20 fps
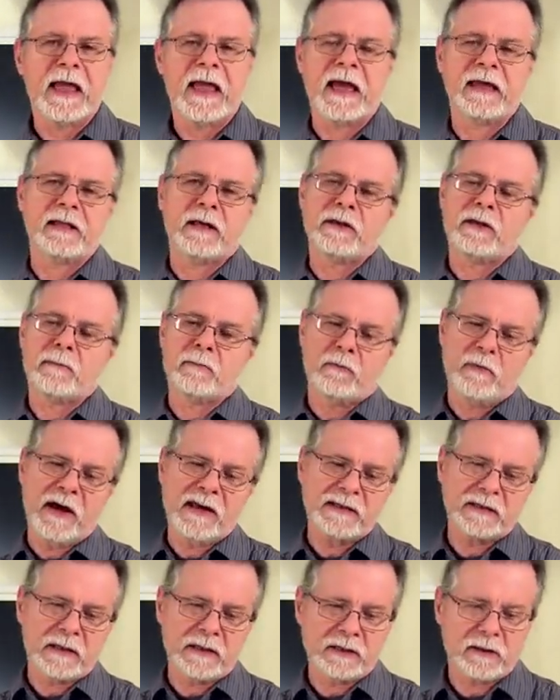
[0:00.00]
and the
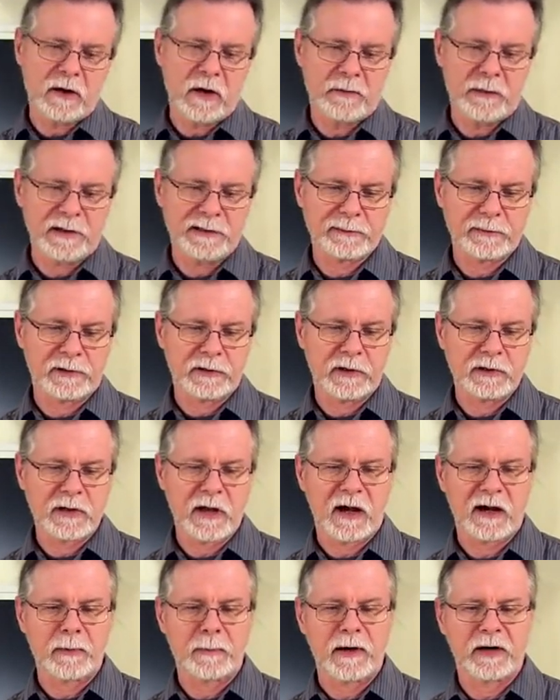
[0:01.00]
rest of the songwriters we're going to
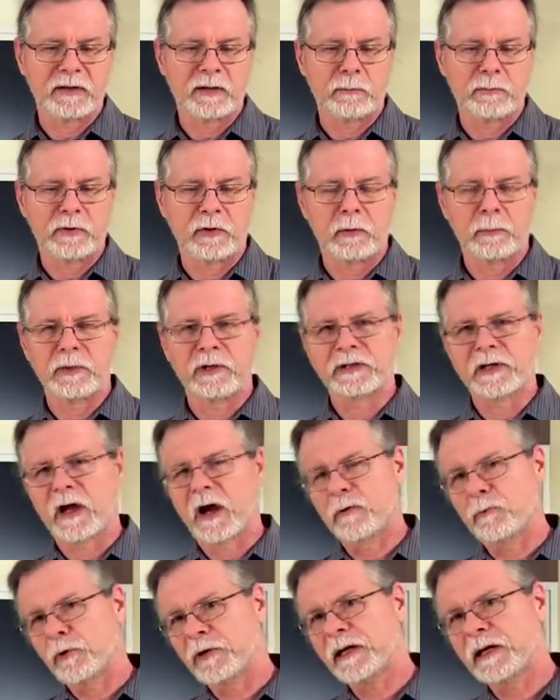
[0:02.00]
talk about in the Brill building
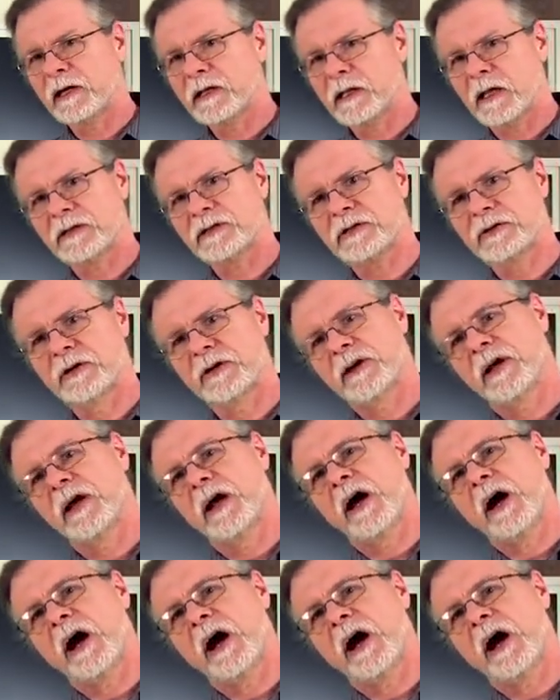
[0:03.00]
are really clustered